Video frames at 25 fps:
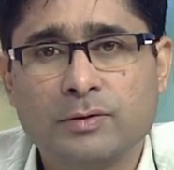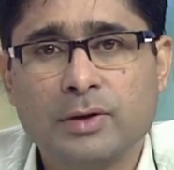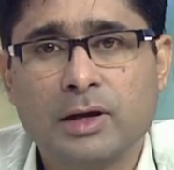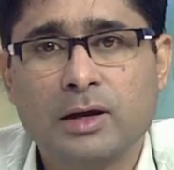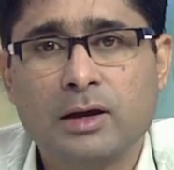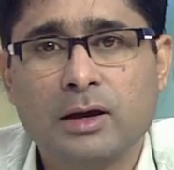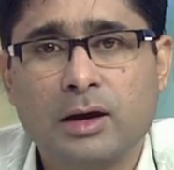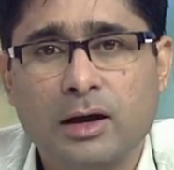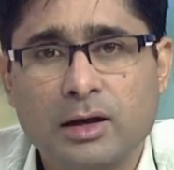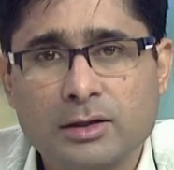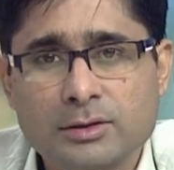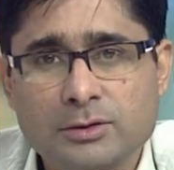of the
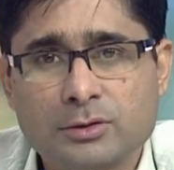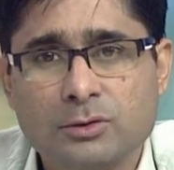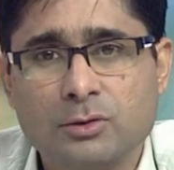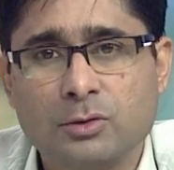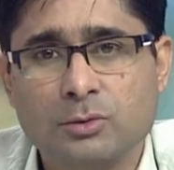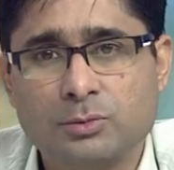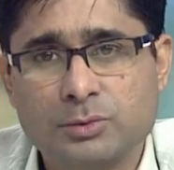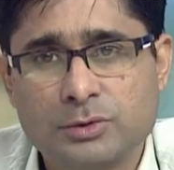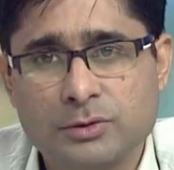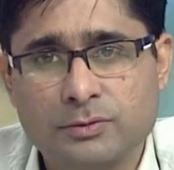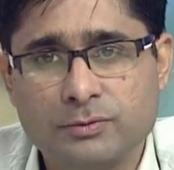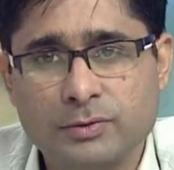caste
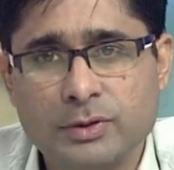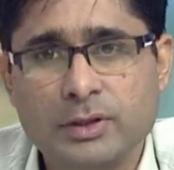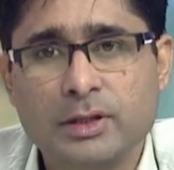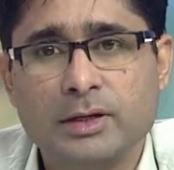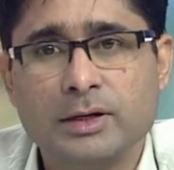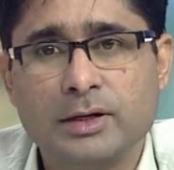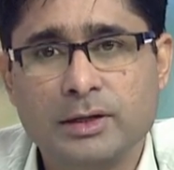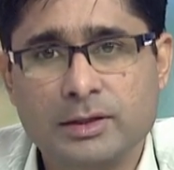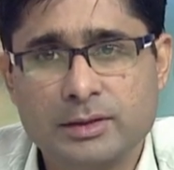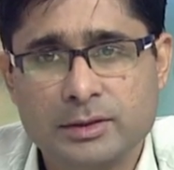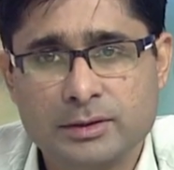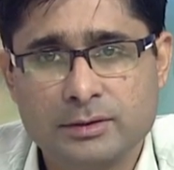groups
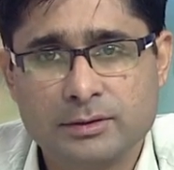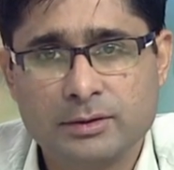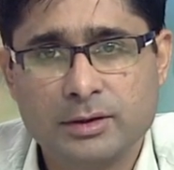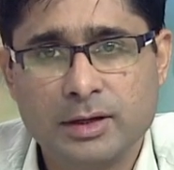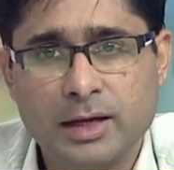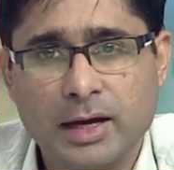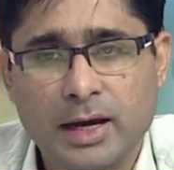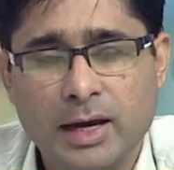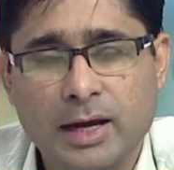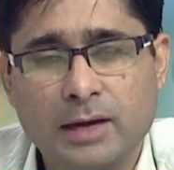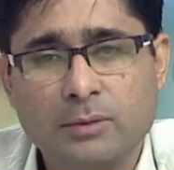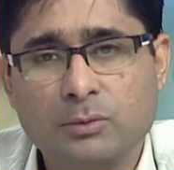within it
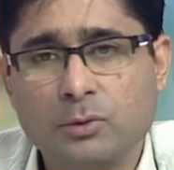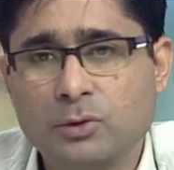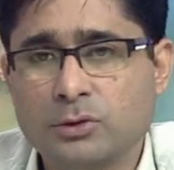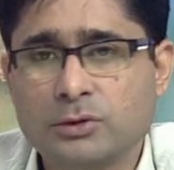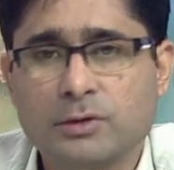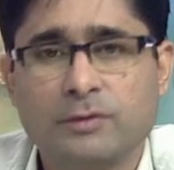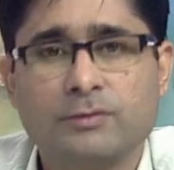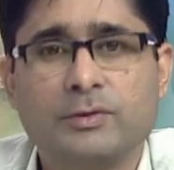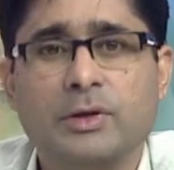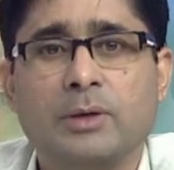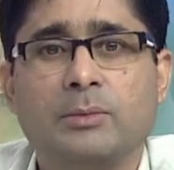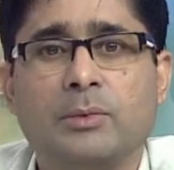and
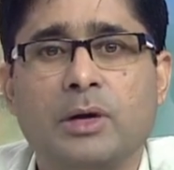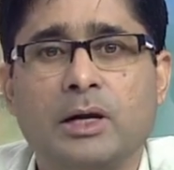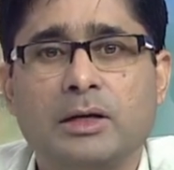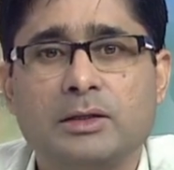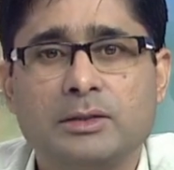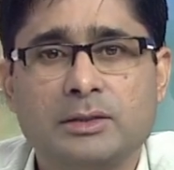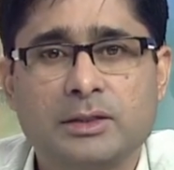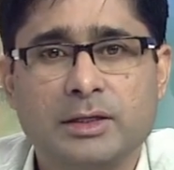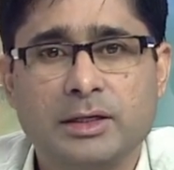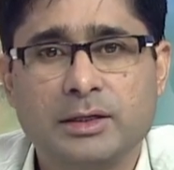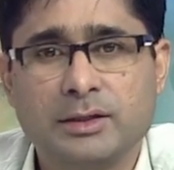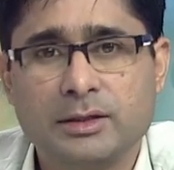most of them are
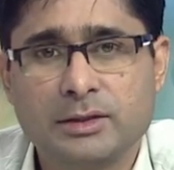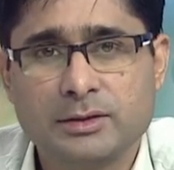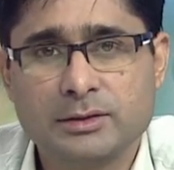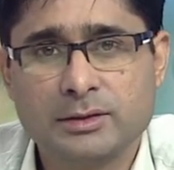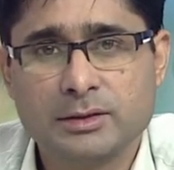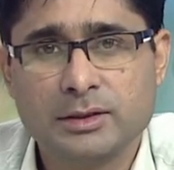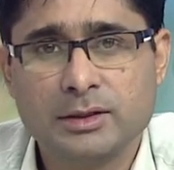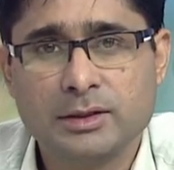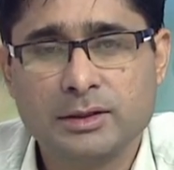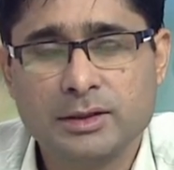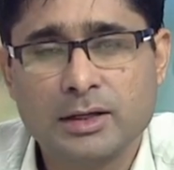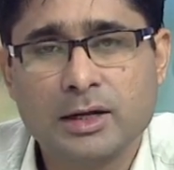
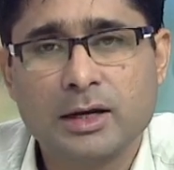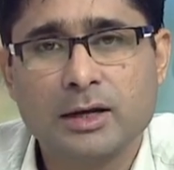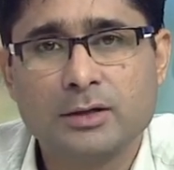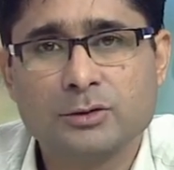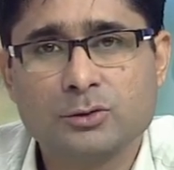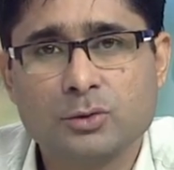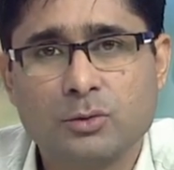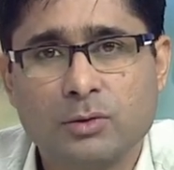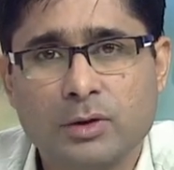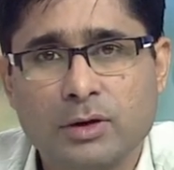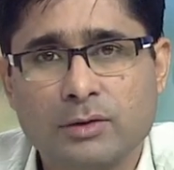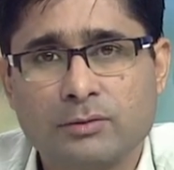traders. They are
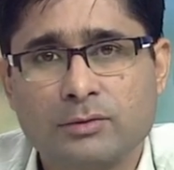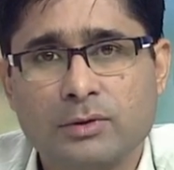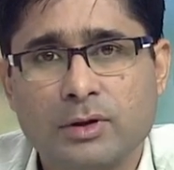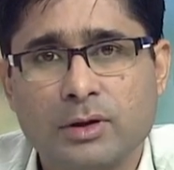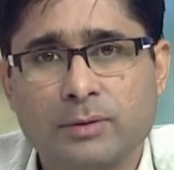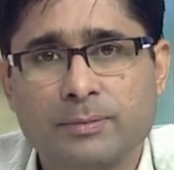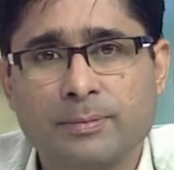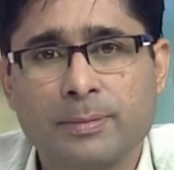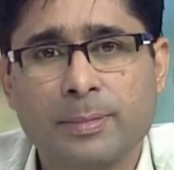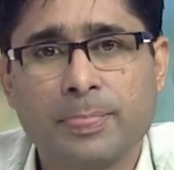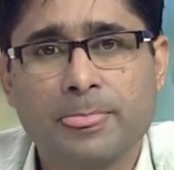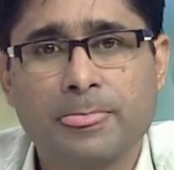also one of
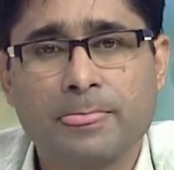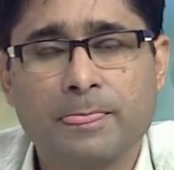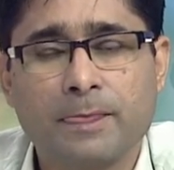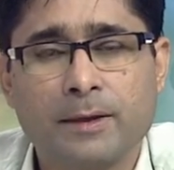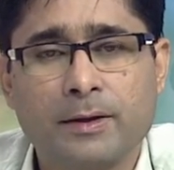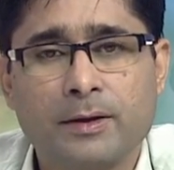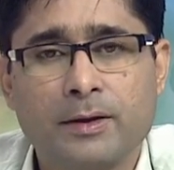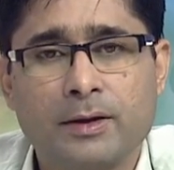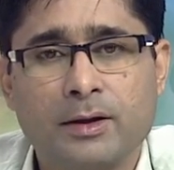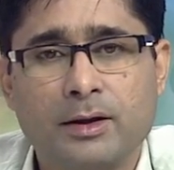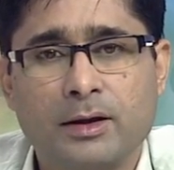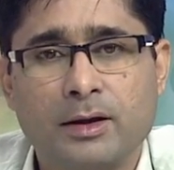the
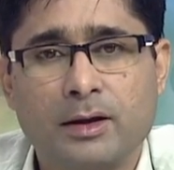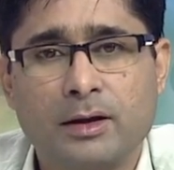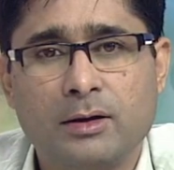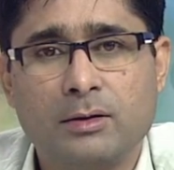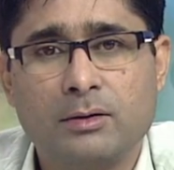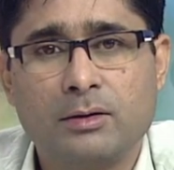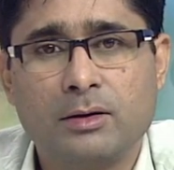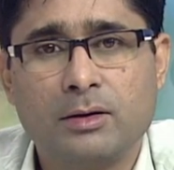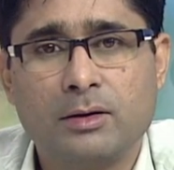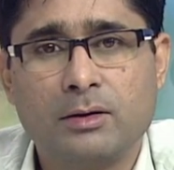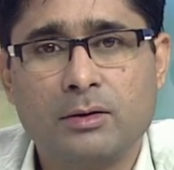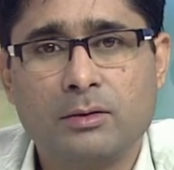
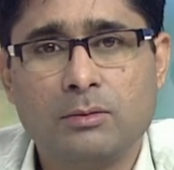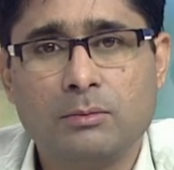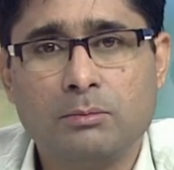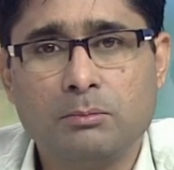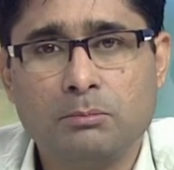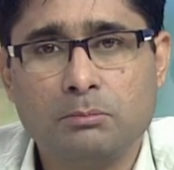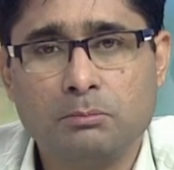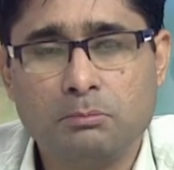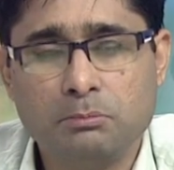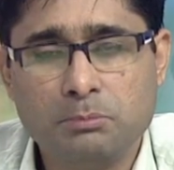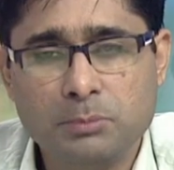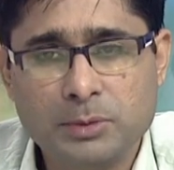uh,
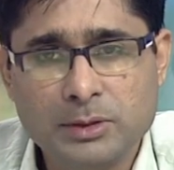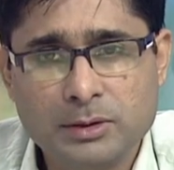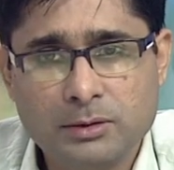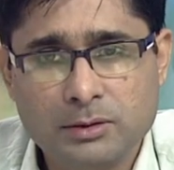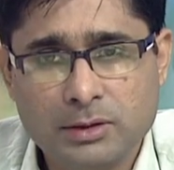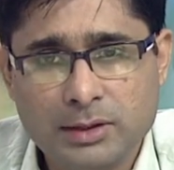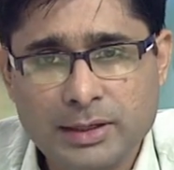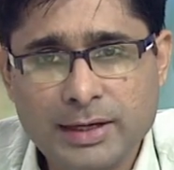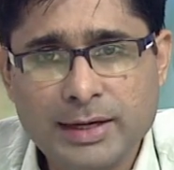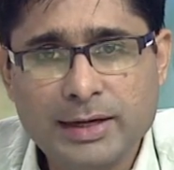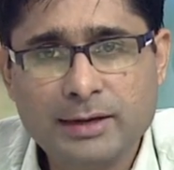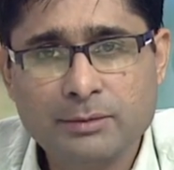
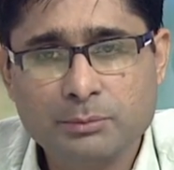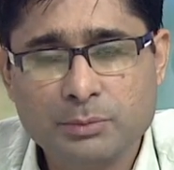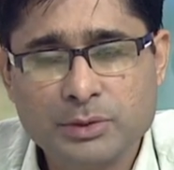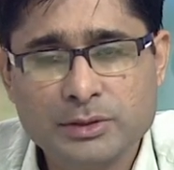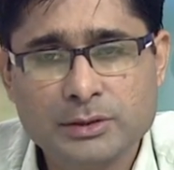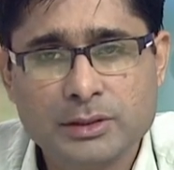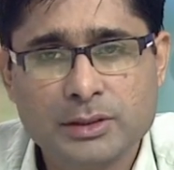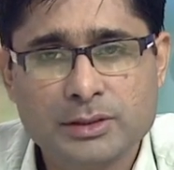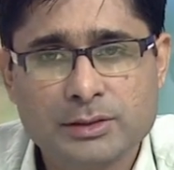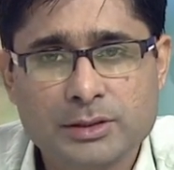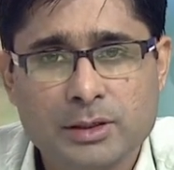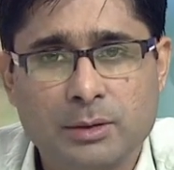leading
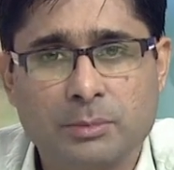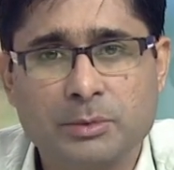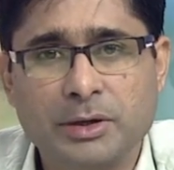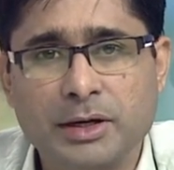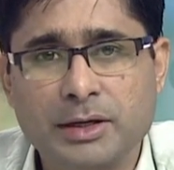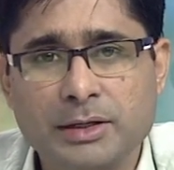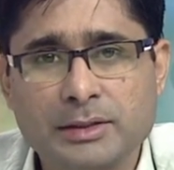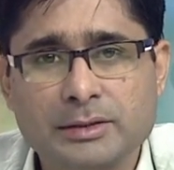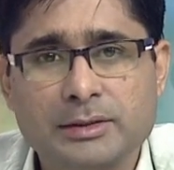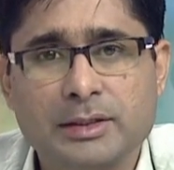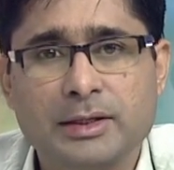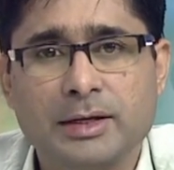business
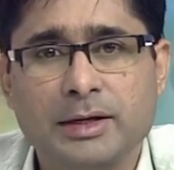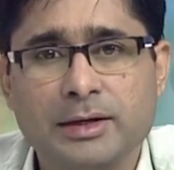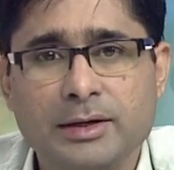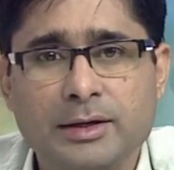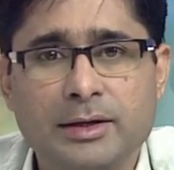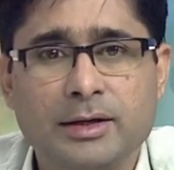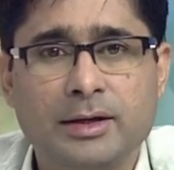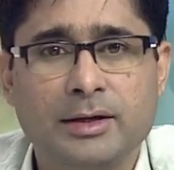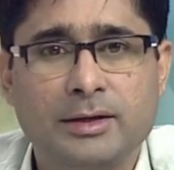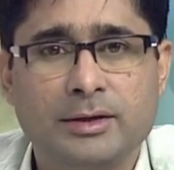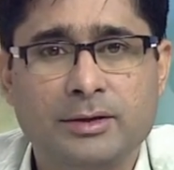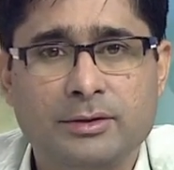communities in
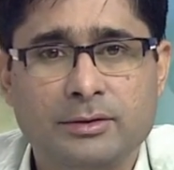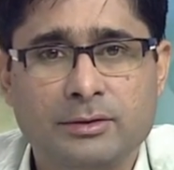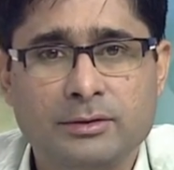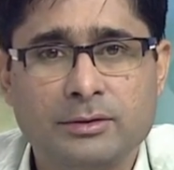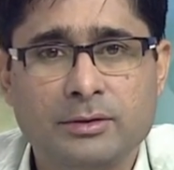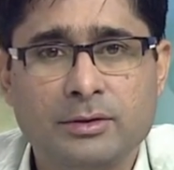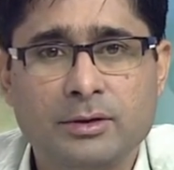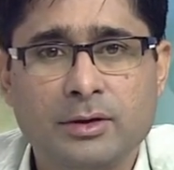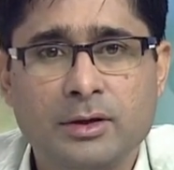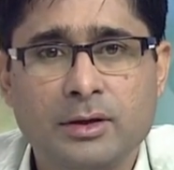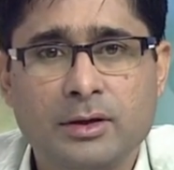India you know